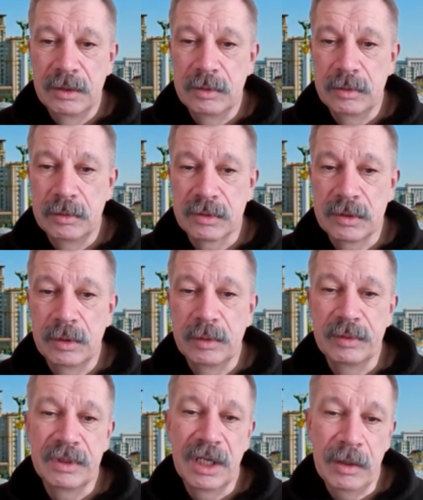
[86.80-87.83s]
to
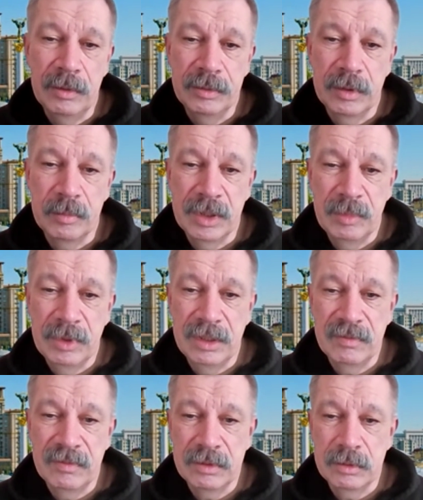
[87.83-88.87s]
slow down or maybe
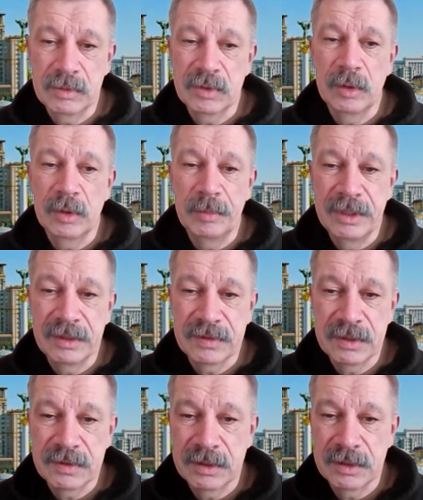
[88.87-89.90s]
even to stop the
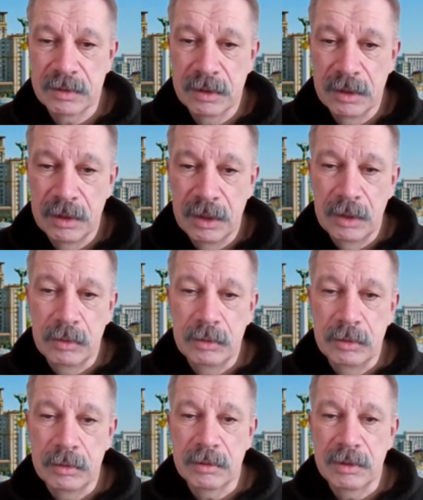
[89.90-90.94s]
assistance to
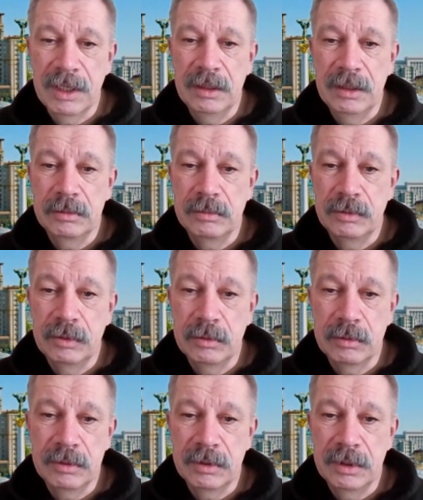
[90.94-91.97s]
Ukraine
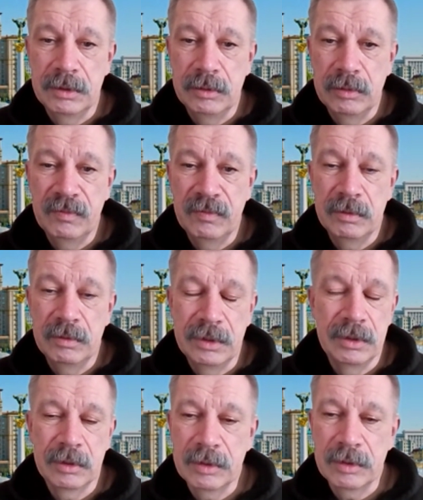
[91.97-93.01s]
during
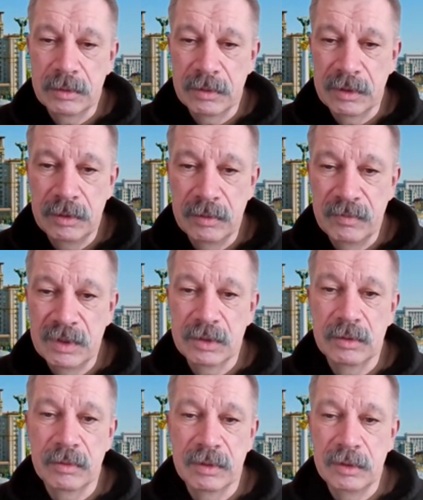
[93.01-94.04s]
the according to the new
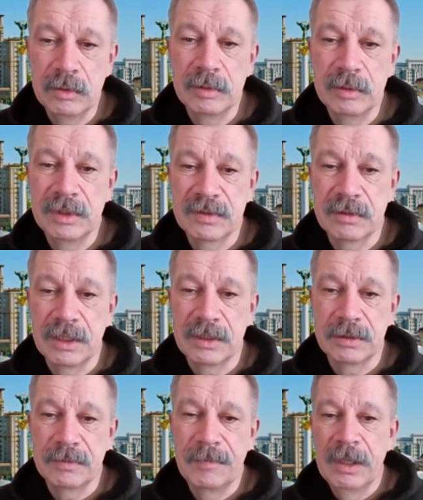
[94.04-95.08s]
vision of the new
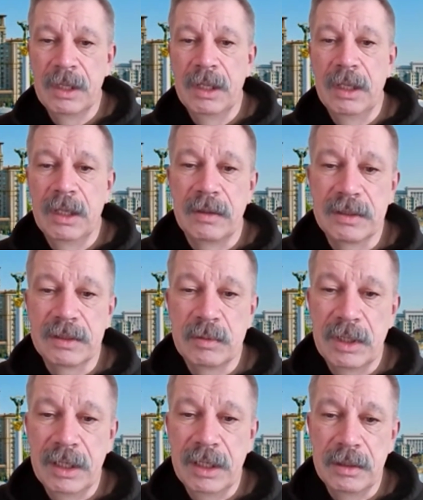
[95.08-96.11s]
administration. That's
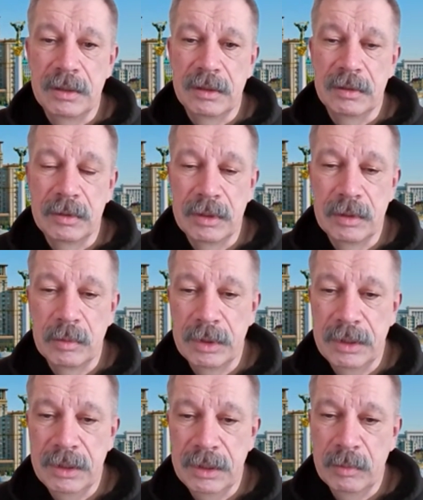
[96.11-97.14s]
why
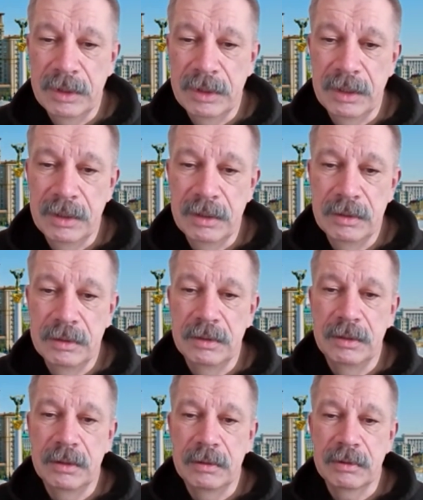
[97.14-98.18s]
we were
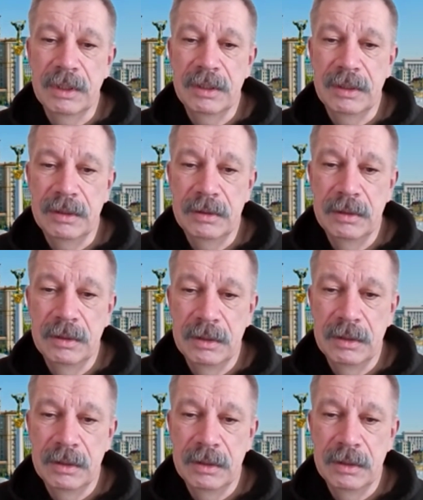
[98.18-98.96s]
ready